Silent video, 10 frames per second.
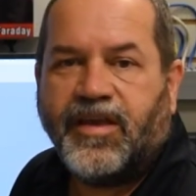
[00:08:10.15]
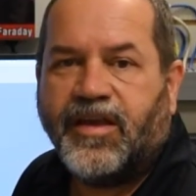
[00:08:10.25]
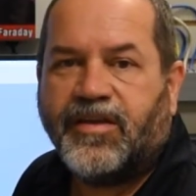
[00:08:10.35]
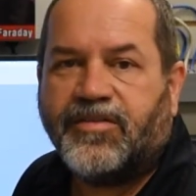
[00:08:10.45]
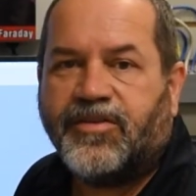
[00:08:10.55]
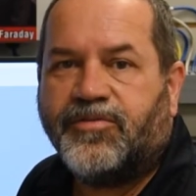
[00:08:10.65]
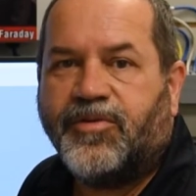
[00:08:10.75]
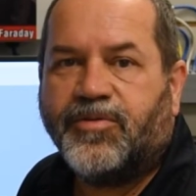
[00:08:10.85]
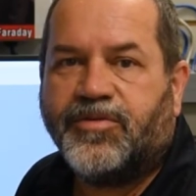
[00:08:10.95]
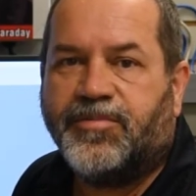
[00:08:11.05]
and I look
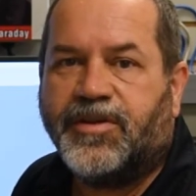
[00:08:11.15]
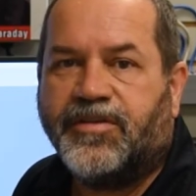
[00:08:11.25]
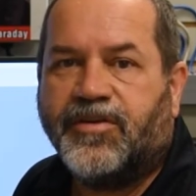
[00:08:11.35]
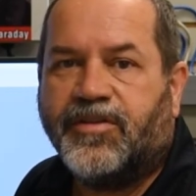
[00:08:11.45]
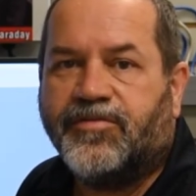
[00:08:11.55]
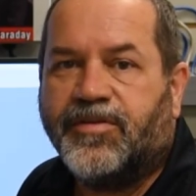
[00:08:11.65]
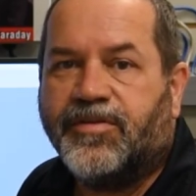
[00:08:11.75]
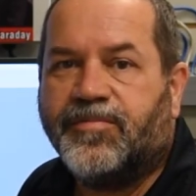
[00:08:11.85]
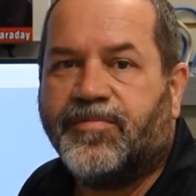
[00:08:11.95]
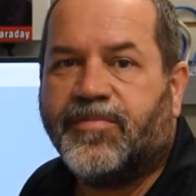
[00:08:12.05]
forward to meeting all of you.
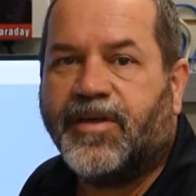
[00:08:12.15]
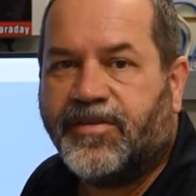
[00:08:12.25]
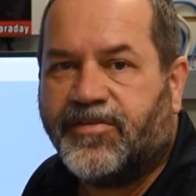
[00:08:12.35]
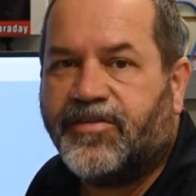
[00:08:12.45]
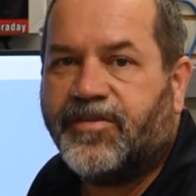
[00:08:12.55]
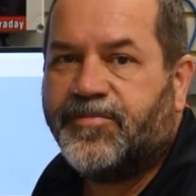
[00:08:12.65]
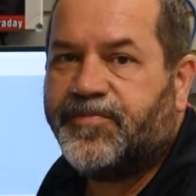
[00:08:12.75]
Thanks.